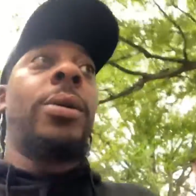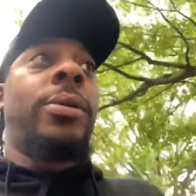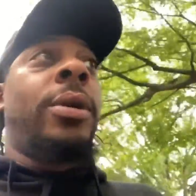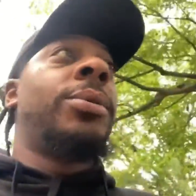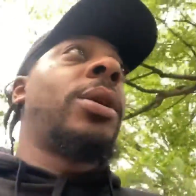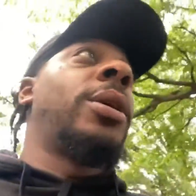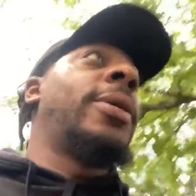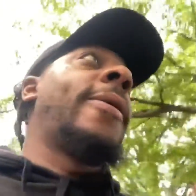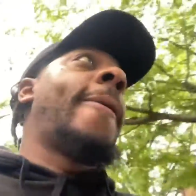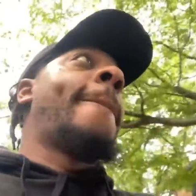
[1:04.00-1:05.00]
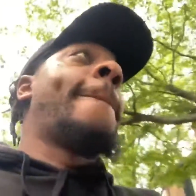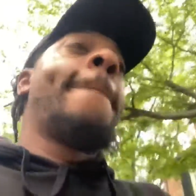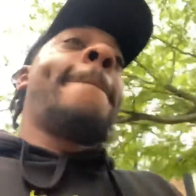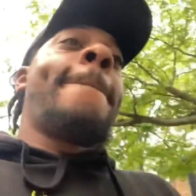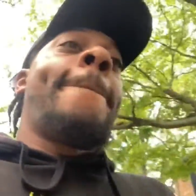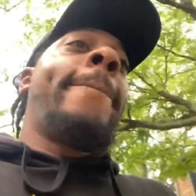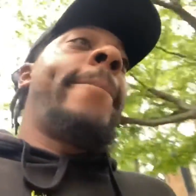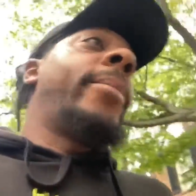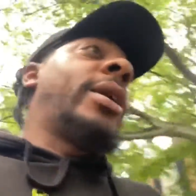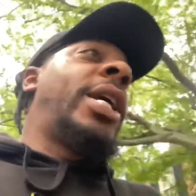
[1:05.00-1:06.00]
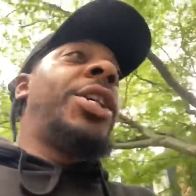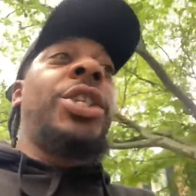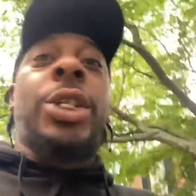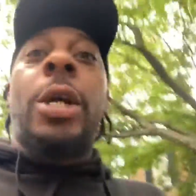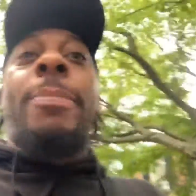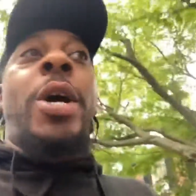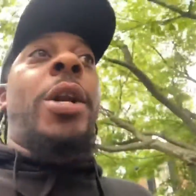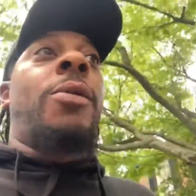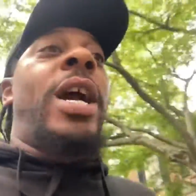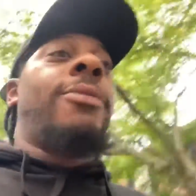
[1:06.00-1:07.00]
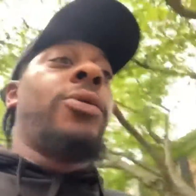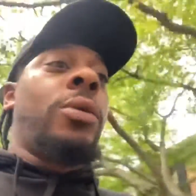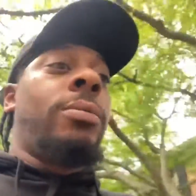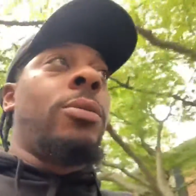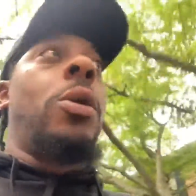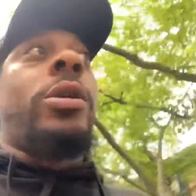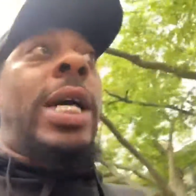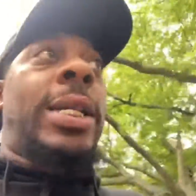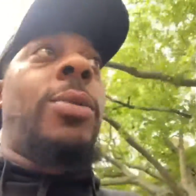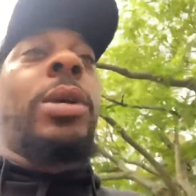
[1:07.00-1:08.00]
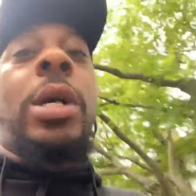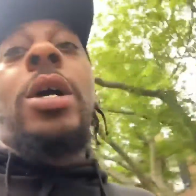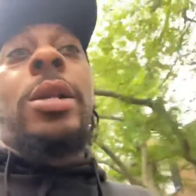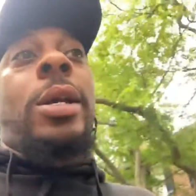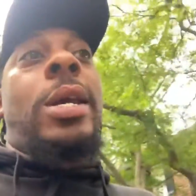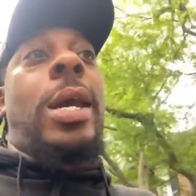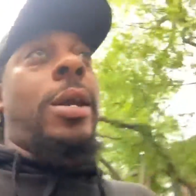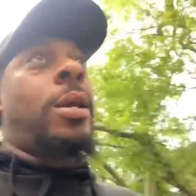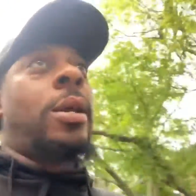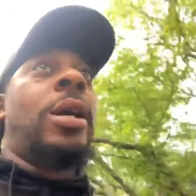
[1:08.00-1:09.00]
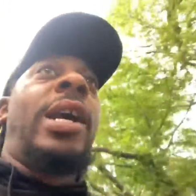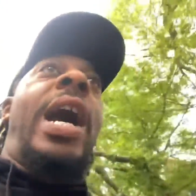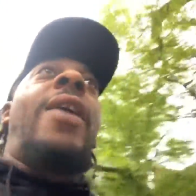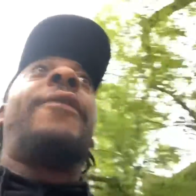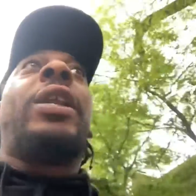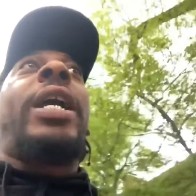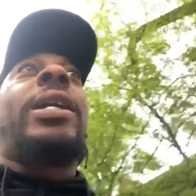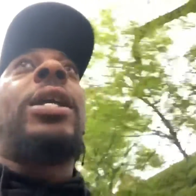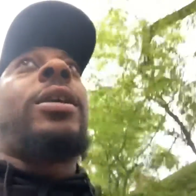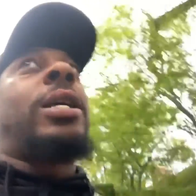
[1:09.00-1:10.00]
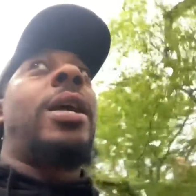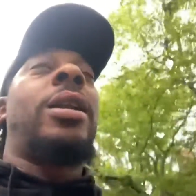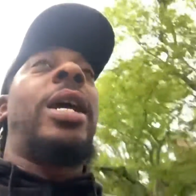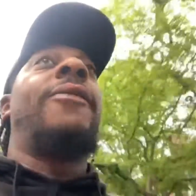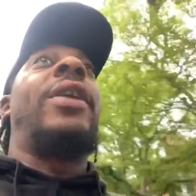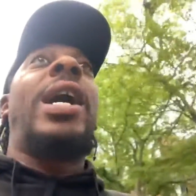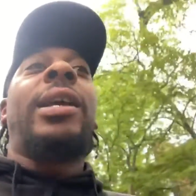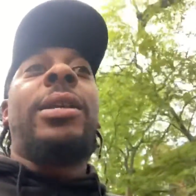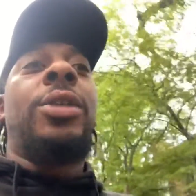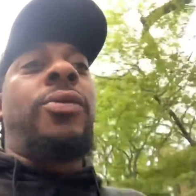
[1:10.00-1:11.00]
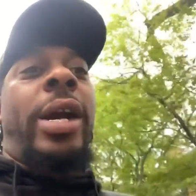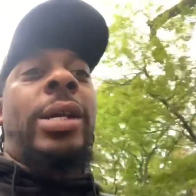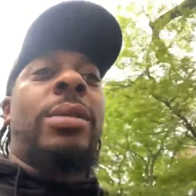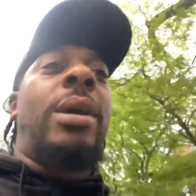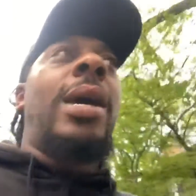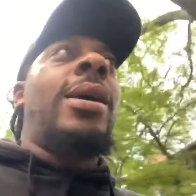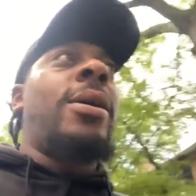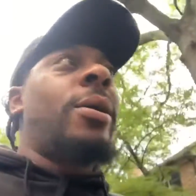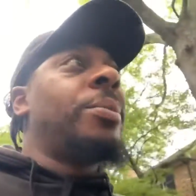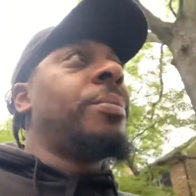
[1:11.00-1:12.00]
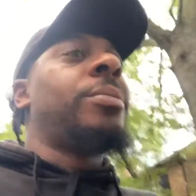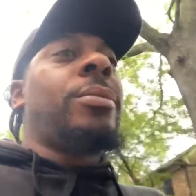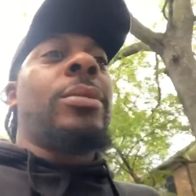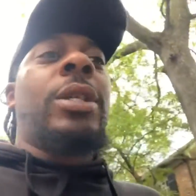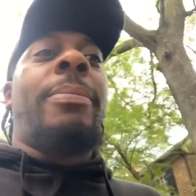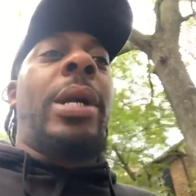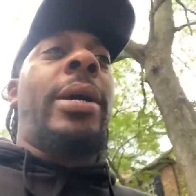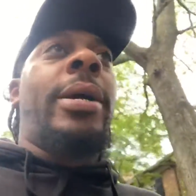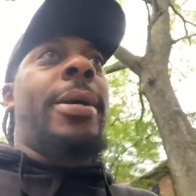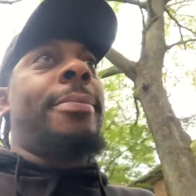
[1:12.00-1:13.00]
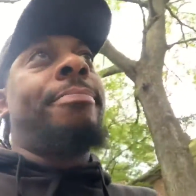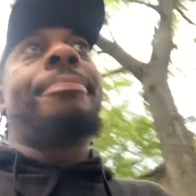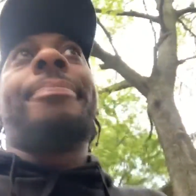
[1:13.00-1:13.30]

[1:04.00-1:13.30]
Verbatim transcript: You know what I'm saying? He just a part of the rap group, or as they want to call it, a gang. I feel like they kind of like violating his rights somehow, but um,